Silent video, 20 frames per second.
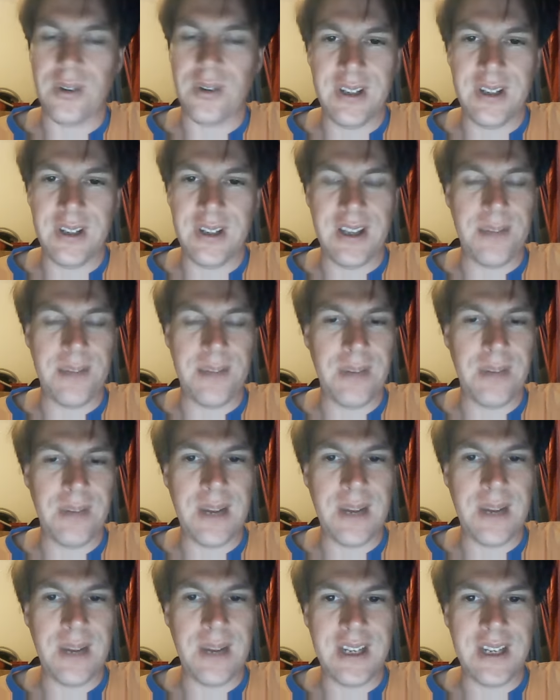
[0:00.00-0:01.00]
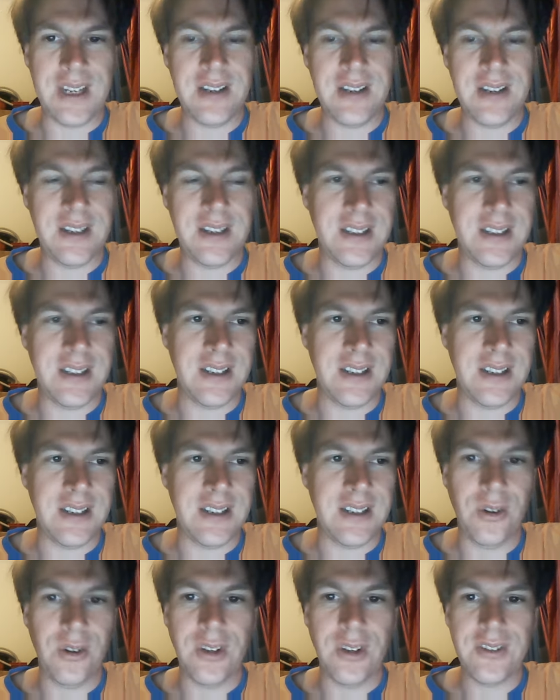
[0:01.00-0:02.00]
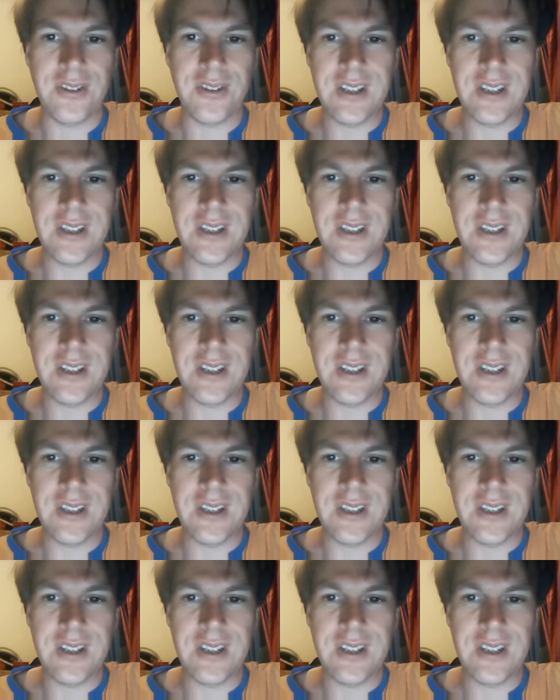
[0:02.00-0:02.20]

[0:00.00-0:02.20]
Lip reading: and blabber in Holland